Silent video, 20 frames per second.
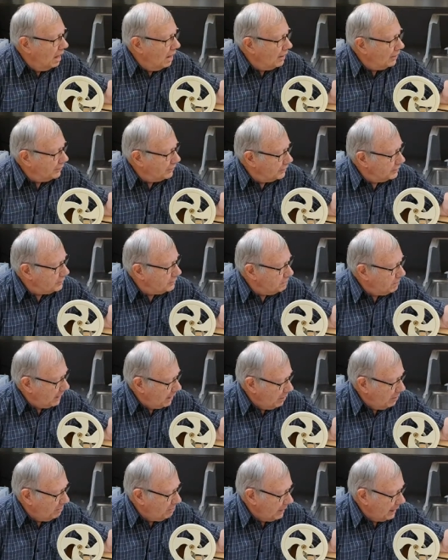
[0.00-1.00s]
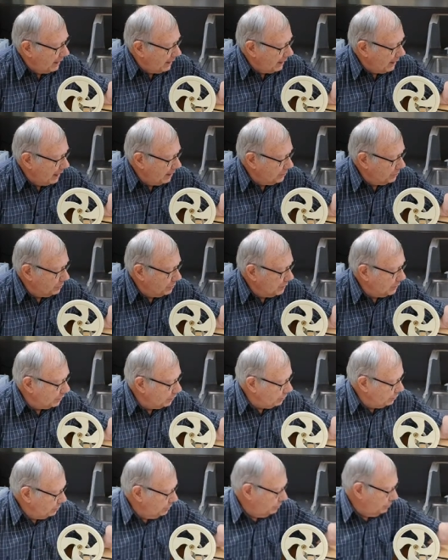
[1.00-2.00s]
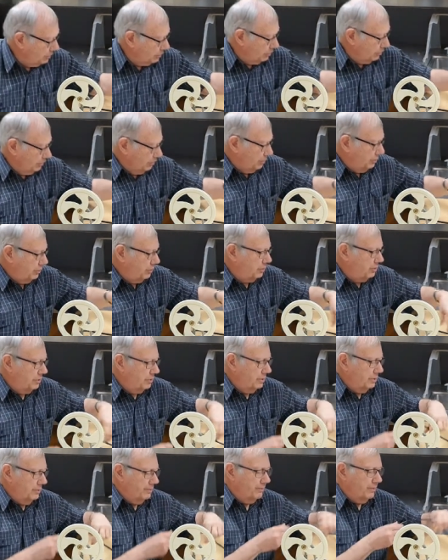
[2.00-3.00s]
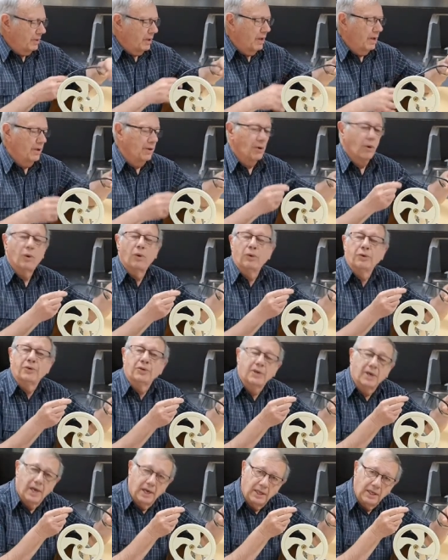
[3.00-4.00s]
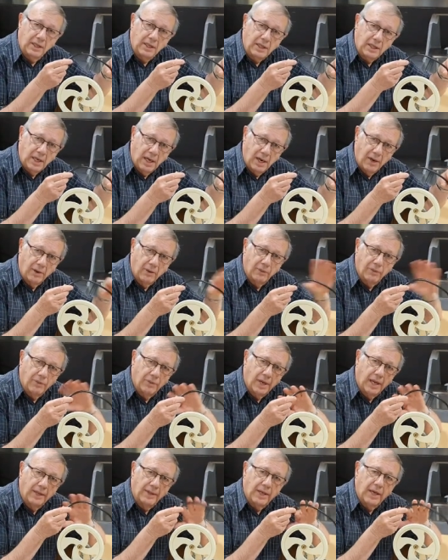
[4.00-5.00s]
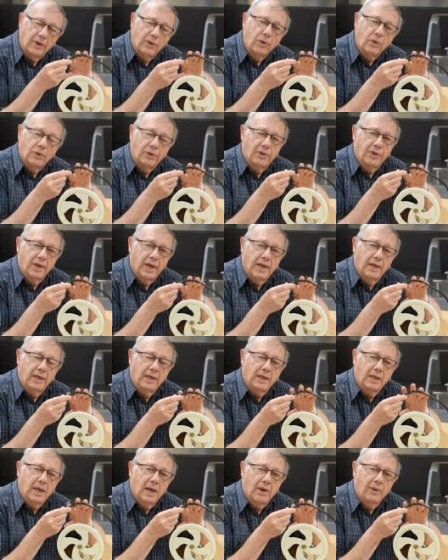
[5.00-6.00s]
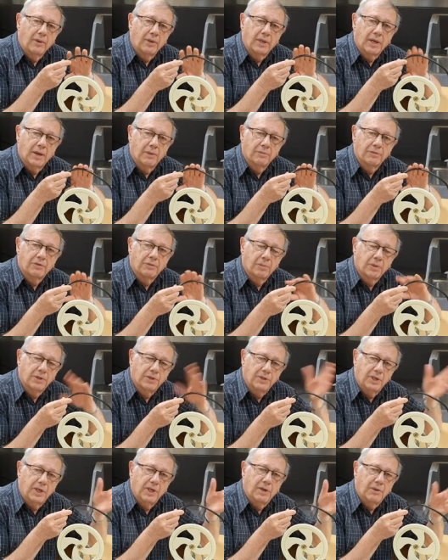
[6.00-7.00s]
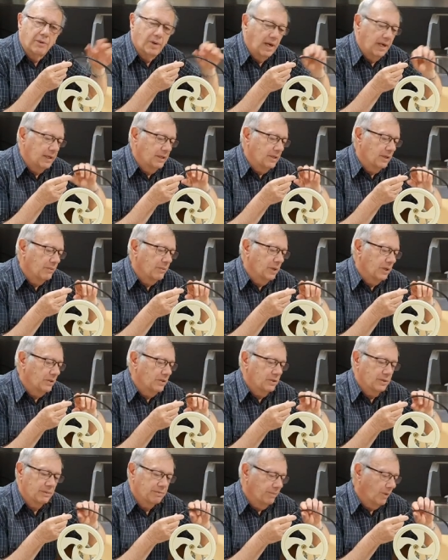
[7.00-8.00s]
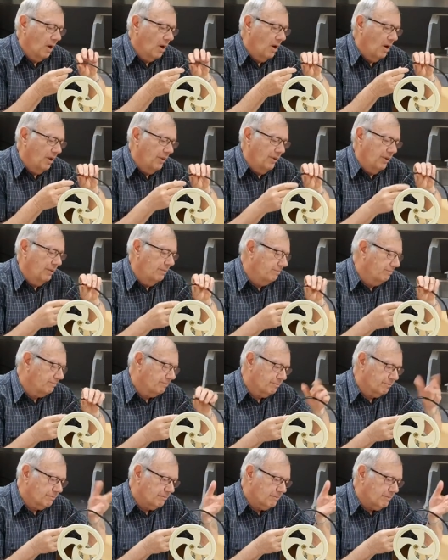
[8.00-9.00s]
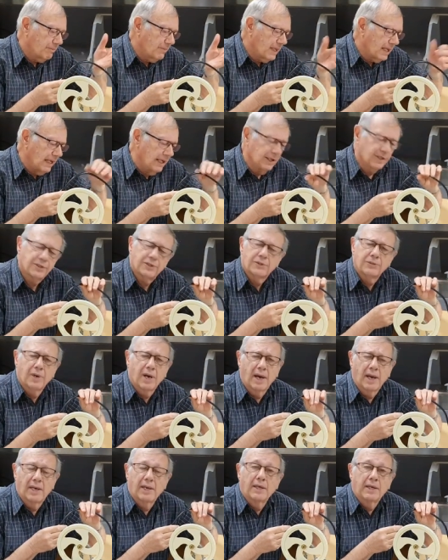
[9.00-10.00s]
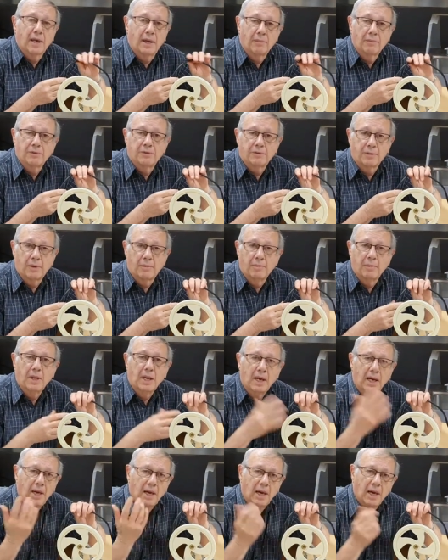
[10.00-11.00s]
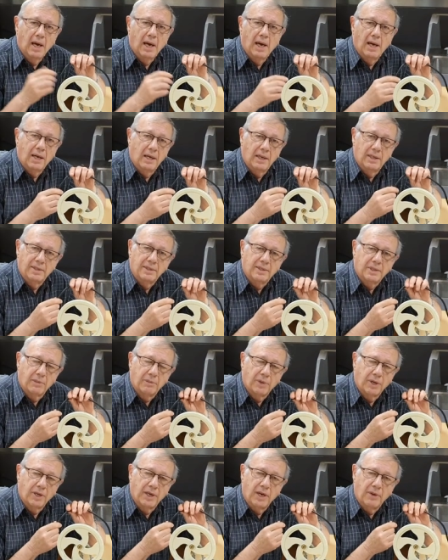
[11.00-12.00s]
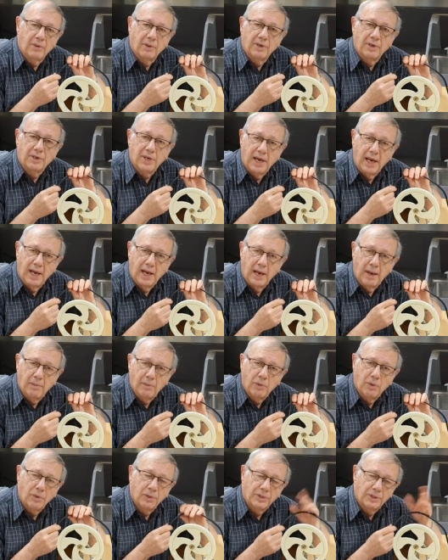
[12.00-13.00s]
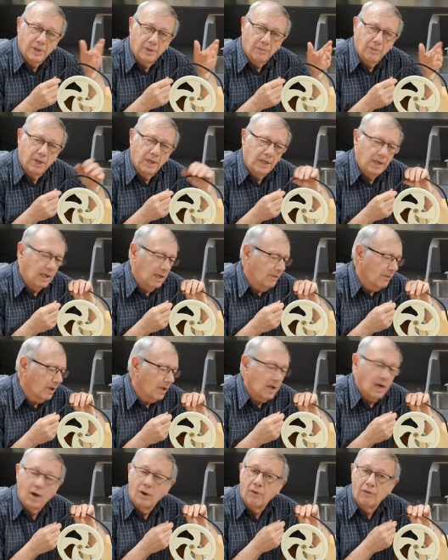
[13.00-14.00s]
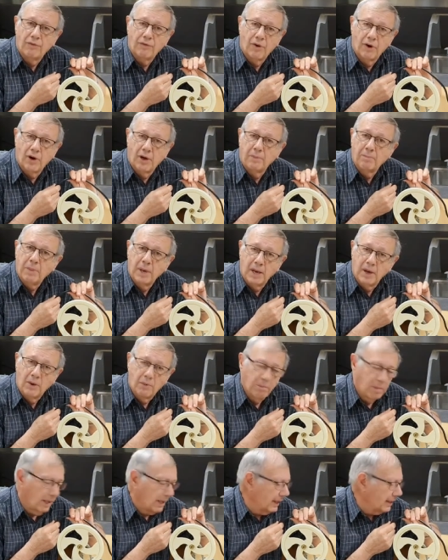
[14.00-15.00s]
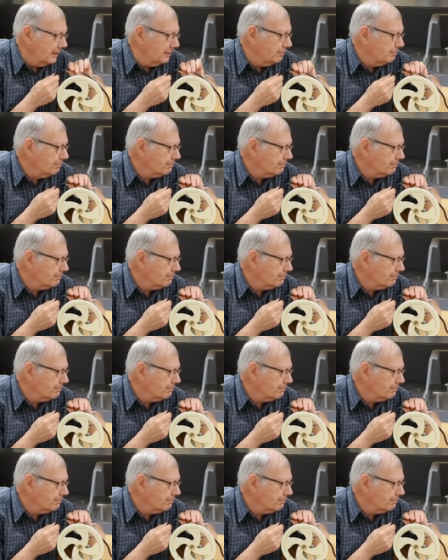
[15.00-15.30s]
This power pack actually uses an alternating current, and that alternating current comes from a generator, which either in Australia comes from somewhere near a dam or somewhere near a coal-fired power plant.